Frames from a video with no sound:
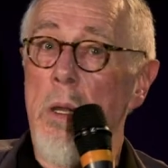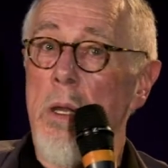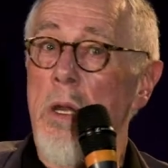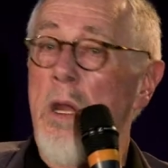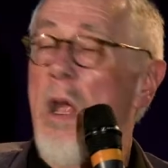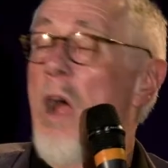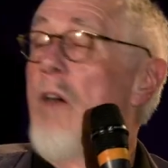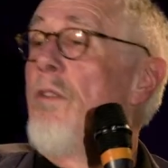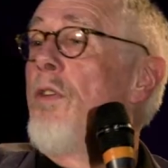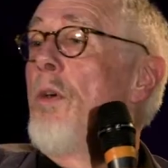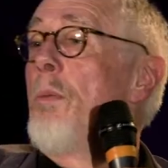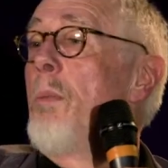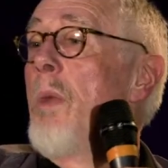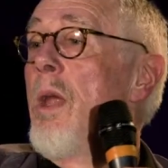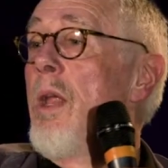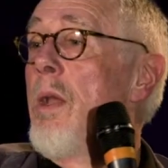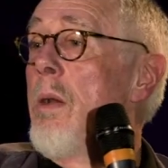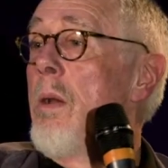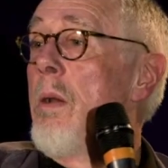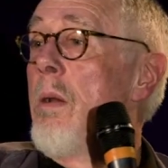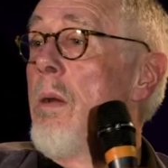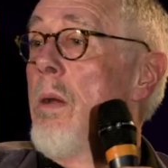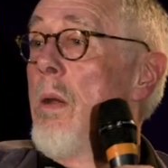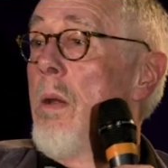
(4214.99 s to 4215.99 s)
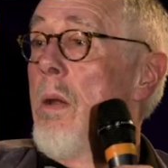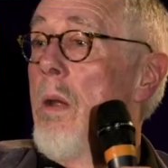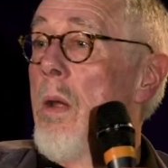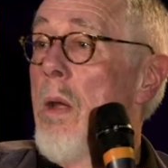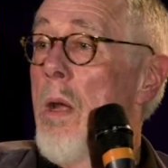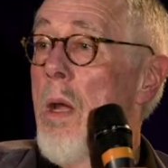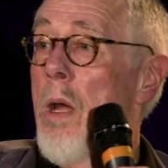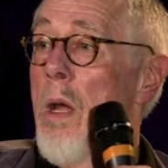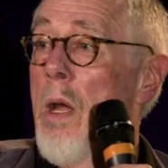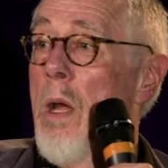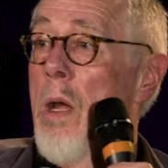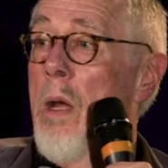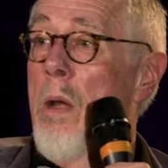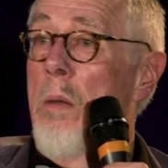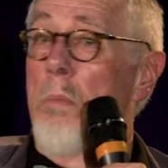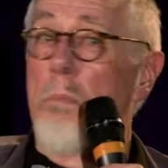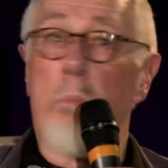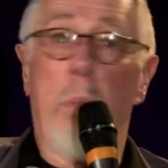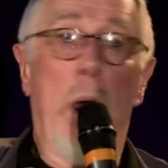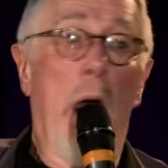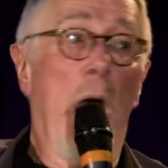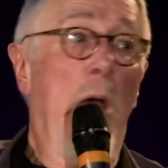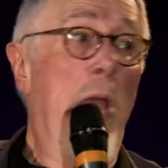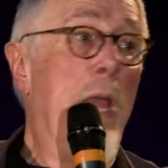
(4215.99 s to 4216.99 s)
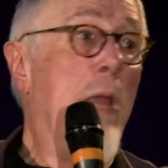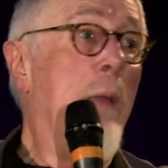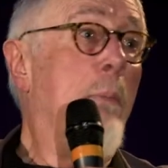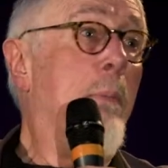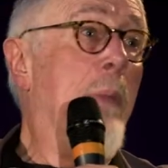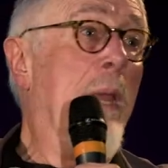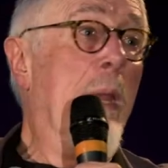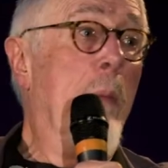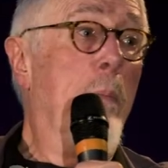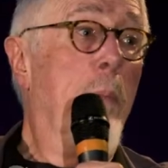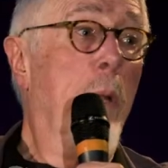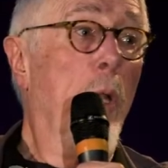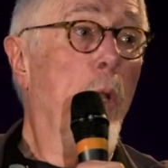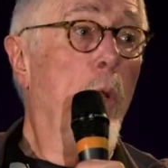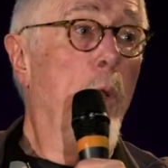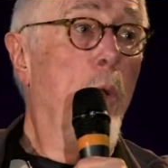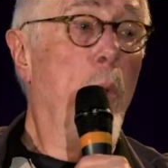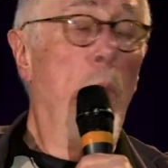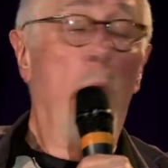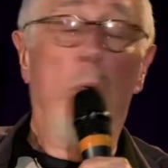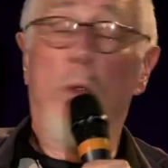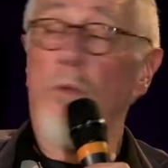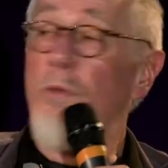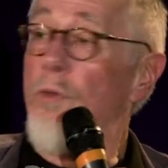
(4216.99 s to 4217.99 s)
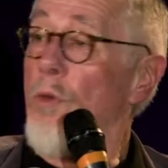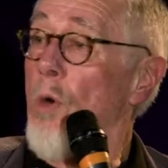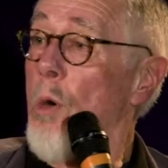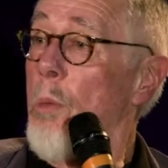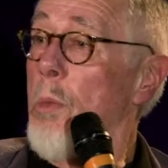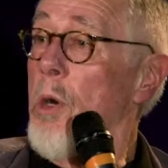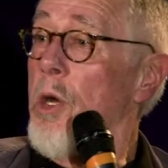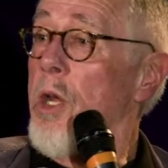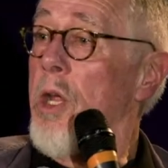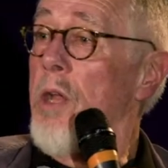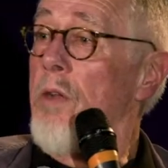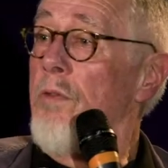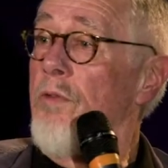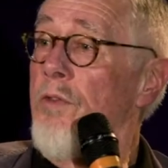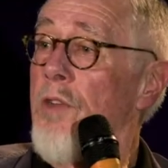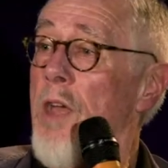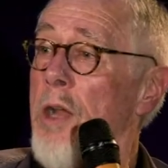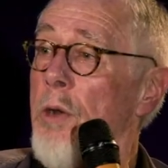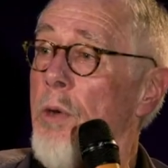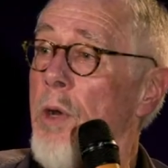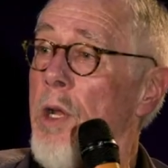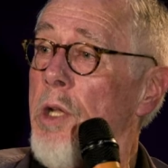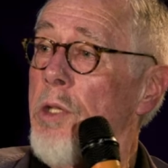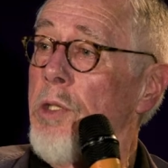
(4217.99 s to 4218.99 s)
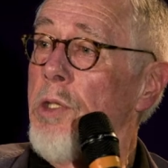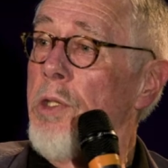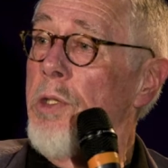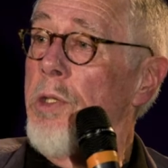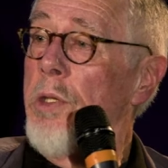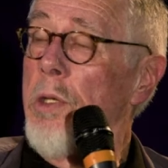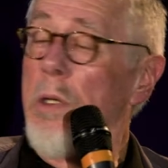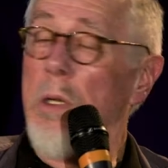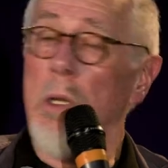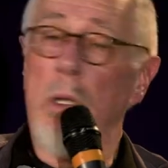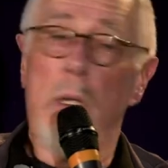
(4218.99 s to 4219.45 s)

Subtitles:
government by people who were former Confederates.